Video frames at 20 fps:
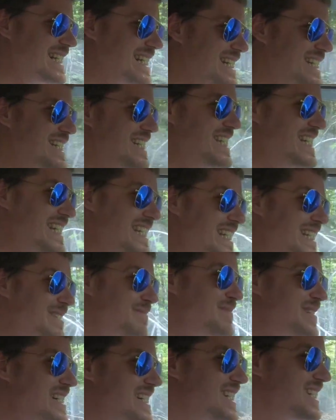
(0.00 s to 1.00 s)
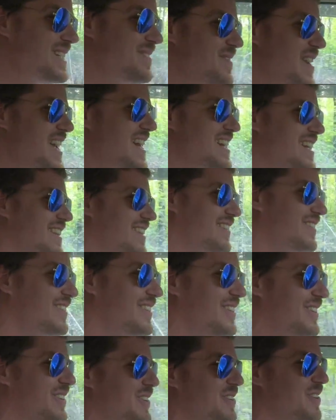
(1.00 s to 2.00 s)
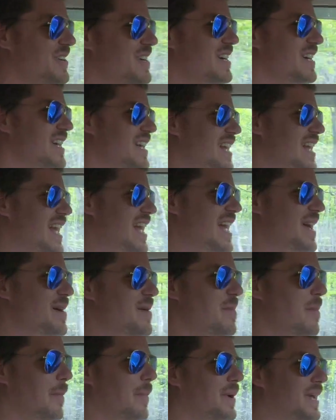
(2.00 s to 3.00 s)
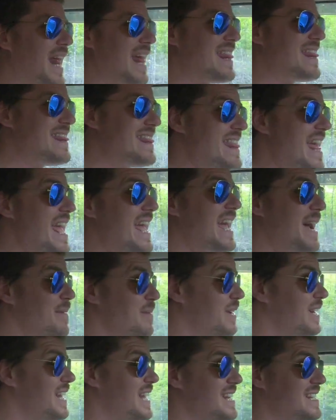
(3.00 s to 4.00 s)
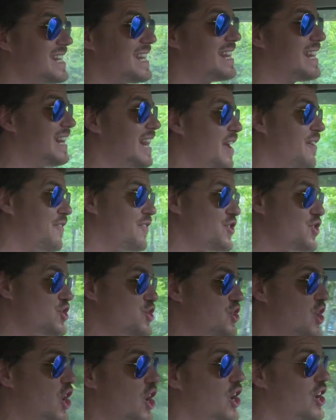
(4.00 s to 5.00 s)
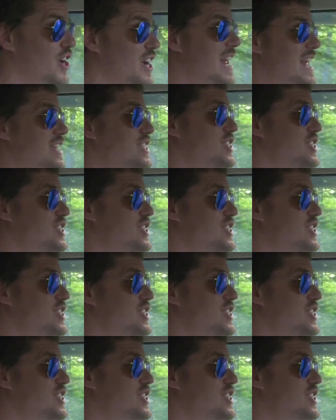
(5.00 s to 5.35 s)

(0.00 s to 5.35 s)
I just barely made it through. But I think I'm gonna get to the lake for sure.